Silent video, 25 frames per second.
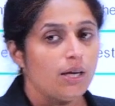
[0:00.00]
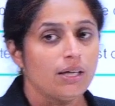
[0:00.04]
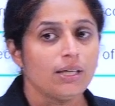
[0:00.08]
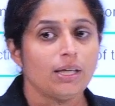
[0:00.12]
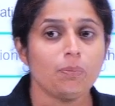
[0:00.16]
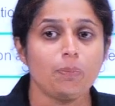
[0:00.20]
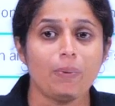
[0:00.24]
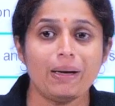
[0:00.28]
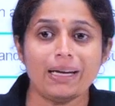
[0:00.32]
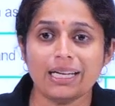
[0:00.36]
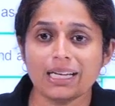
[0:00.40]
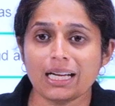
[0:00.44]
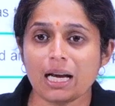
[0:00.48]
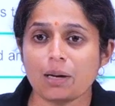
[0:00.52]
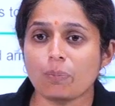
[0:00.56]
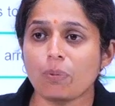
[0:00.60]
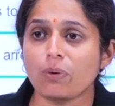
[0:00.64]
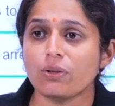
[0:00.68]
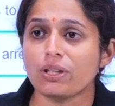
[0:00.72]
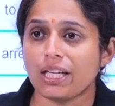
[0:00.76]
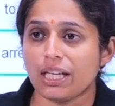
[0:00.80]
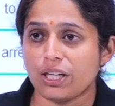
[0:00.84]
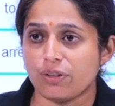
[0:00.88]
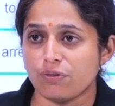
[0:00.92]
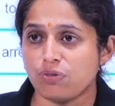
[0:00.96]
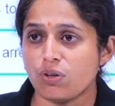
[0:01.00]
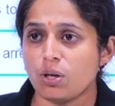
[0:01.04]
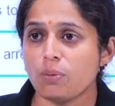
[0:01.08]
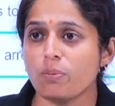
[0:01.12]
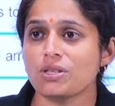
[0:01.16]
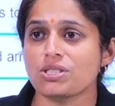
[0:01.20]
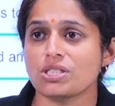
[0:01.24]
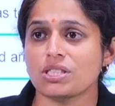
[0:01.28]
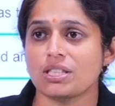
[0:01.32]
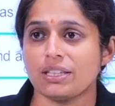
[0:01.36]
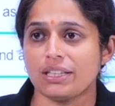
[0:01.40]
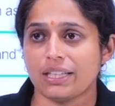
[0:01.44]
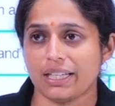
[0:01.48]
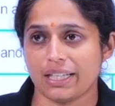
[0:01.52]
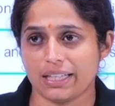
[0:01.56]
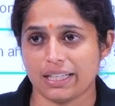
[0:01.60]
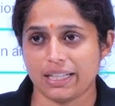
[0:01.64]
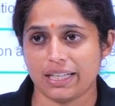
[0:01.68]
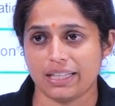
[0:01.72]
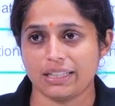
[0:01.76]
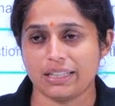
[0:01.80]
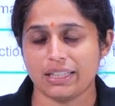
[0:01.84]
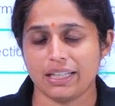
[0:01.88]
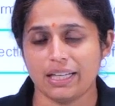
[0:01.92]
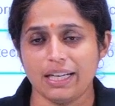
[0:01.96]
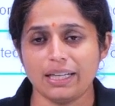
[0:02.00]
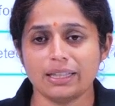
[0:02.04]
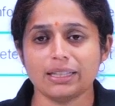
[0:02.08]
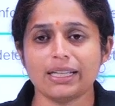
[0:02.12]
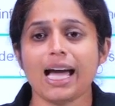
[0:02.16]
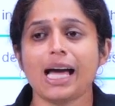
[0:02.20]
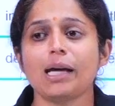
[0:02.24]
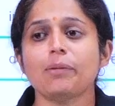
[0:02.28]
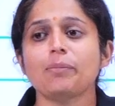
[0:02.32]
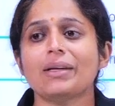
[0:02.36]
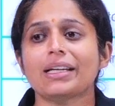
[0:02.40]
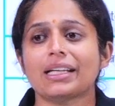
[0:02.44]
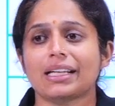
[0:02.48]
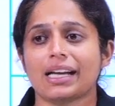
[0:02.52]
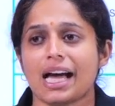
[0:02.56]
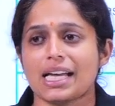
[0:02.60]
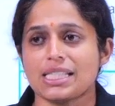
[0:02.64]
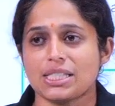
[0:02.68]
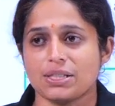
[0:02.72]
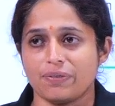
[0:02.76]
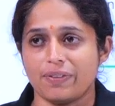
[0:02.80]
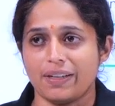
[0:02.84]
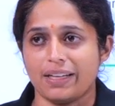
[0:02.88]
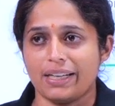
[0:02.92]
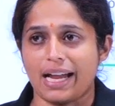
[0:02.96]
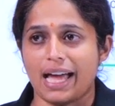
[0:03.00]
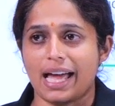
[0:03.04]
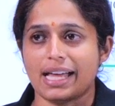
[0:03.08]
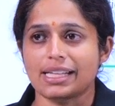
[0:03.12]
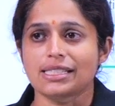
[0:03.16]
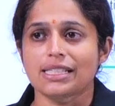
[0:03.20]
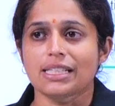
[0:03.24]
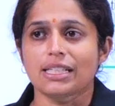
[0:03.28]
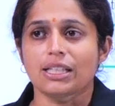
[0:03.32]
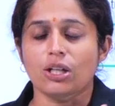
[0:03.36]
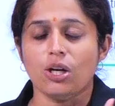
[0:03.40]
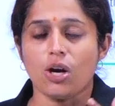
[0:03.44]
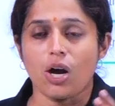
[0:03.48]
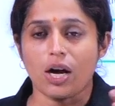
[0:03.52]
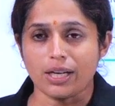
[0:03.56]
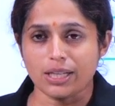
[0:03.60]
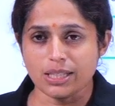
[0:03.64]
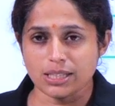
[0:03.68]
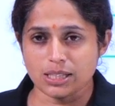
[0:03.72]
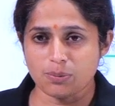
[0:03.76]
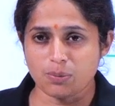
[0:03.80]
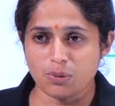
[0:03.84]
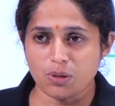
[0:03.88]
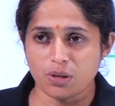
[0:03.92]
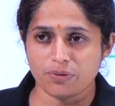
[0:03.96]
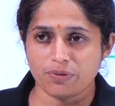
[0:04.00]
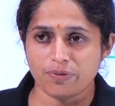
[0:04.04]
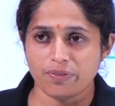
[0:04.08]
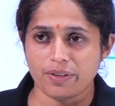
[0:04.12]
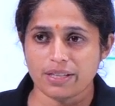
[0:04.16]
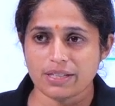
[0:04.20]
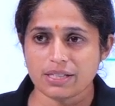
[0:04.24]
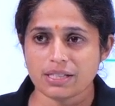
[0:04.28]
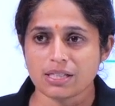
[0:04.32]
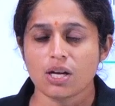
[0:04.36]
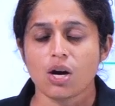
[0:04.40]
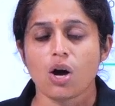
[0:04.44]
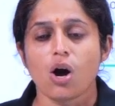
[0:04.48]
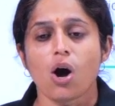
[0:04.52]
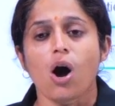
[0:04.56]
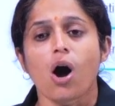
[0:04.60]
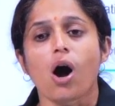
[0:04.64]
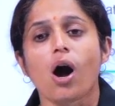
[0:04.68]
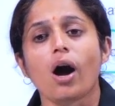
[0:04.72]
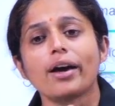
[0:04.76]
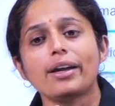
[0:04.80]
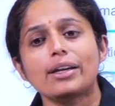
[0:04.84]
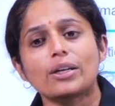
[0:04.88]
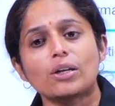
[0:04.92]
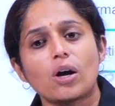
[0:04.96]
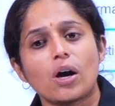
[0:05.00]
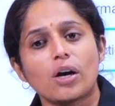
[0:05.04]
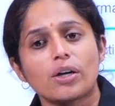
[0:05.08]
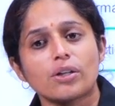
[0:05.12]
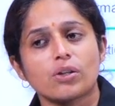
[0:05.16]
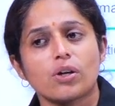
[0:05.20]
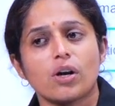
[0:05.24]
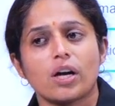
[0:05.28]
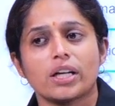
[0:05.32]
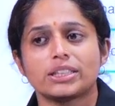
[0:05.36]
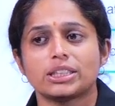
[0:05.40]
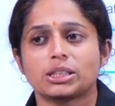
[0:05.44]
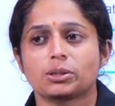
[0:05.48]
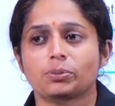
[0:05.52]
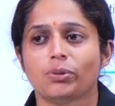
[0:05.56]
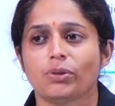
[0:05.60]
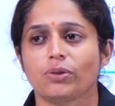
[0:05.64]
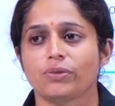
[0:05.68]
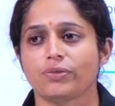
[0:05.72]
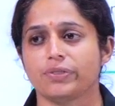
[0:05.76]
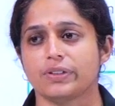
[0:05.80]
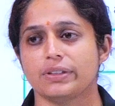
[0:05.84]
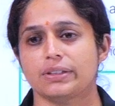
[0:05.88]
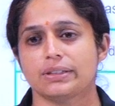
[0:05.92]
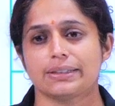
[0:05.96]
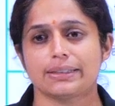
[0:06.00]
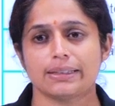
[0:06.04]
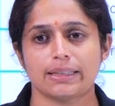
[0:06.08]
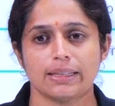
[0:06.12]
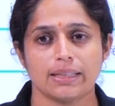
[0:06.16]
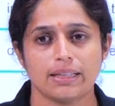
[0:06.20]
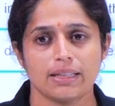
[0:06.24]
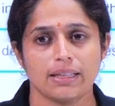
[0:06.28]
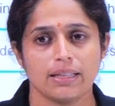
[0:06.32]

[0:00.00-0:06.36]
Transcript: Depending upon the information they get, it can be classified as cognizable offence or non-cognizable offence.